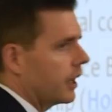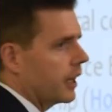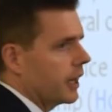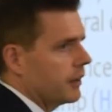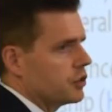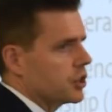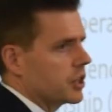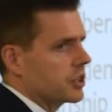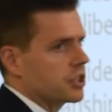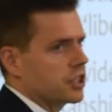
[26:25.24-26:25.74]
that
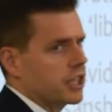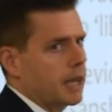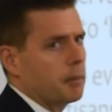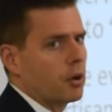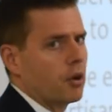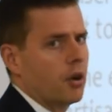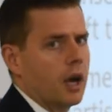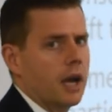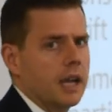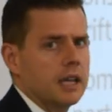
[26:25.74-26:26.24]
I've just
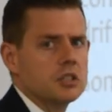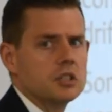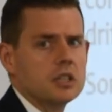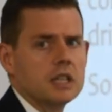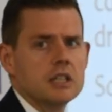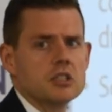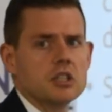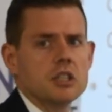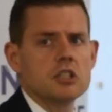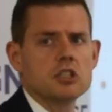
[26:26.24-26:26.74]
summarised
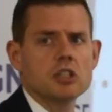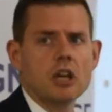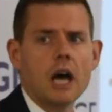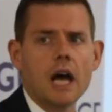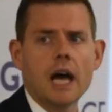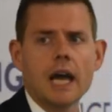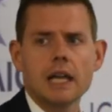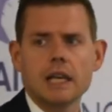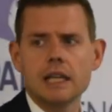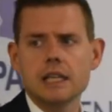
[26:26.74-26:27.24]
is
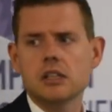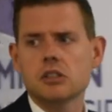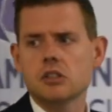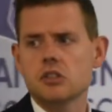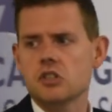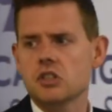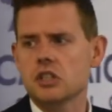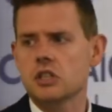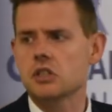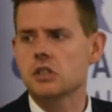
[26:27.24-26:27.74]
entirely
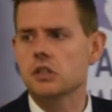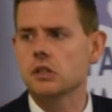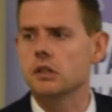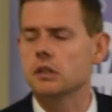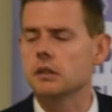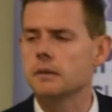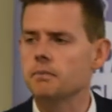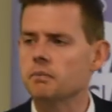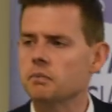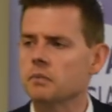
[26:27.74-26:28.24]

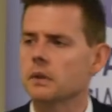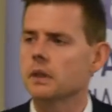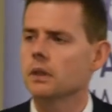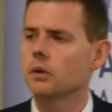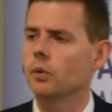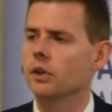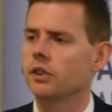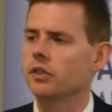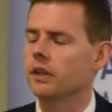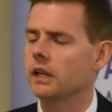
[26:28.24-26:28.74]
consistent
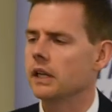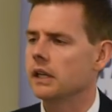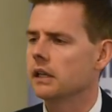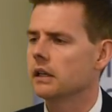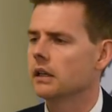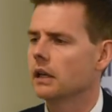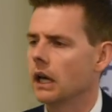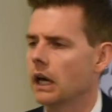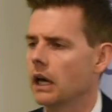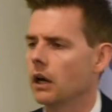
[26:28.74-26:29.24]
with
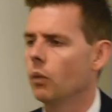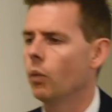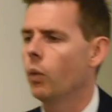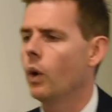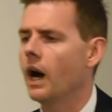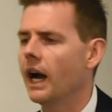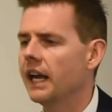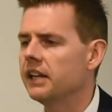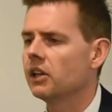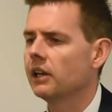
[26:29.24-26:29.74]
the
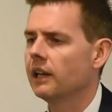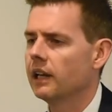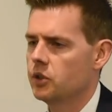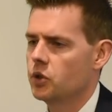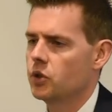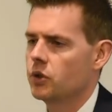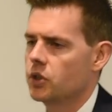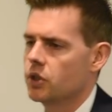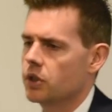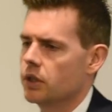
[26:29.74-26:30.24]
wider
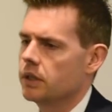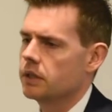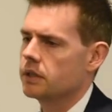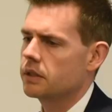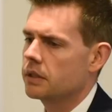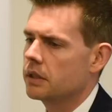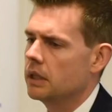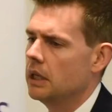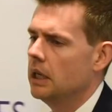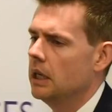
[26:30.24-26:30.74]

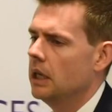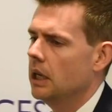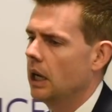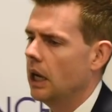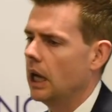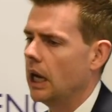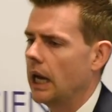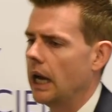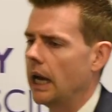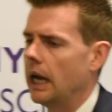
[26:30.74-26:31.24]
literatures
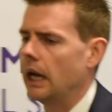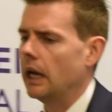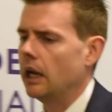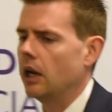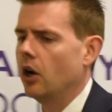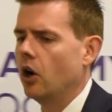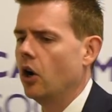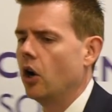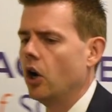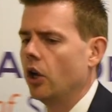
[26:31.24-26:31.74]

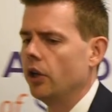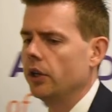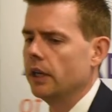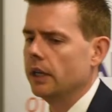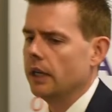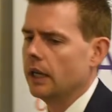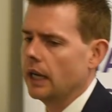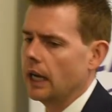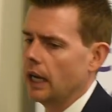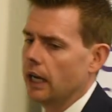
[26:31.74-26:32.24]

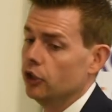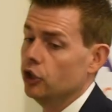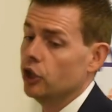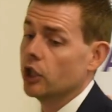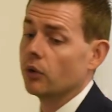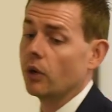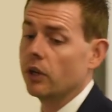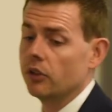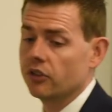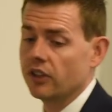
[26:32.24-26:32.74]
on
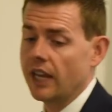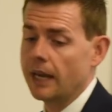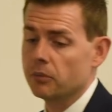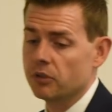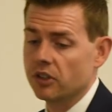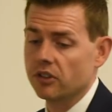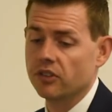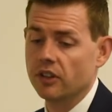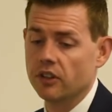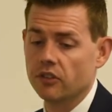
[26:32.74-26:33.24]

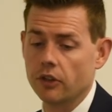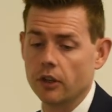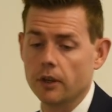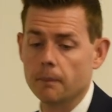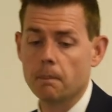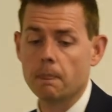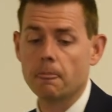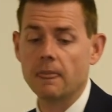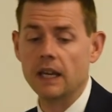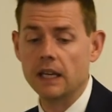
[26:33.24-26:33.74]

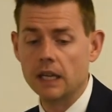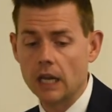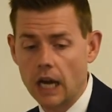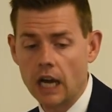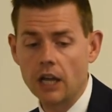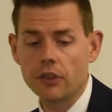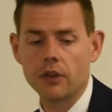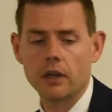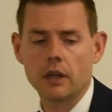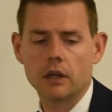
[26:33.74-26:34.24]
Euroscepticism in
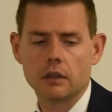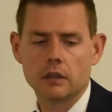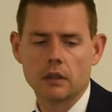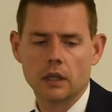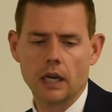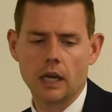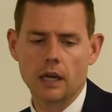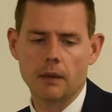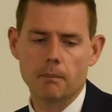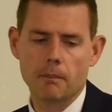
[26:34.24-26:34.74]
other
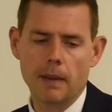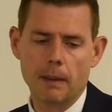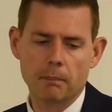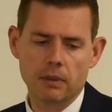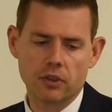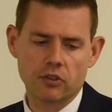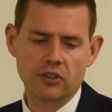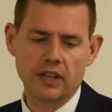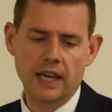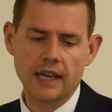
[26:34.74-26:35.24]

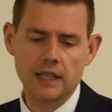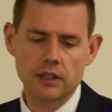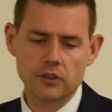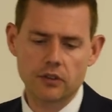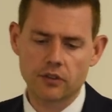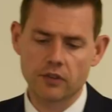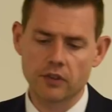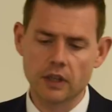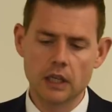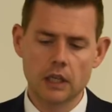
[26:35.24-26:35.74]
member
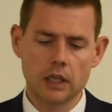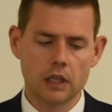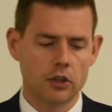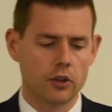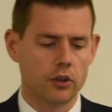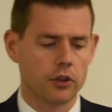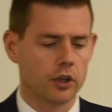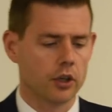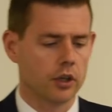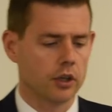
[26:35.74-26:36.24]
states,
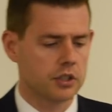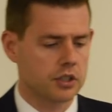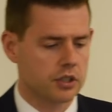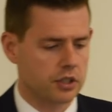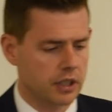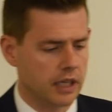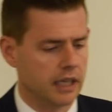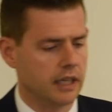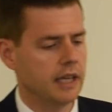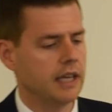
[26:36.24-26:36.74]

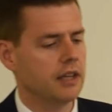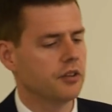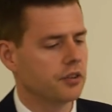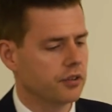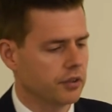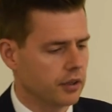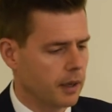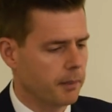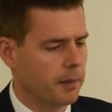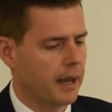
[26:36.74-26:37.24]
that it
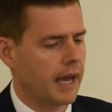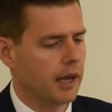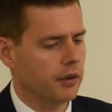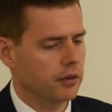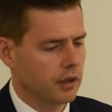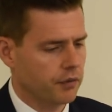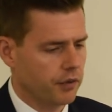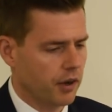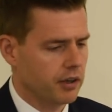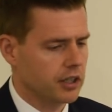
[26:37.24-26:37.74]
is
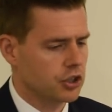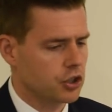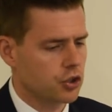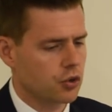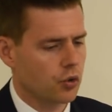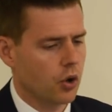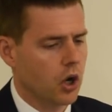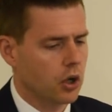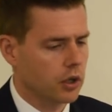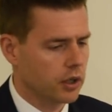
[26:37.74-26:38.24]
about a very
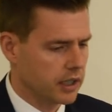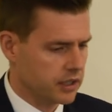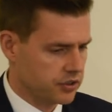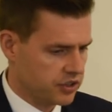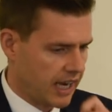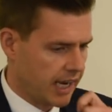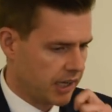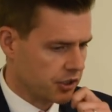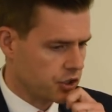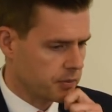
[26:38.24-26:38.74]
strong
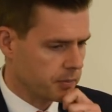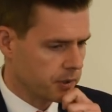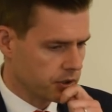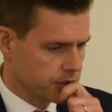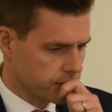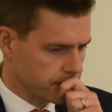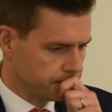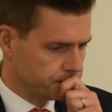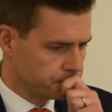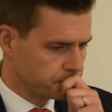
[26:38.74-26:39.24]

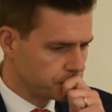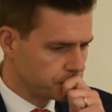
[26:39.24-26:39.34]
attachment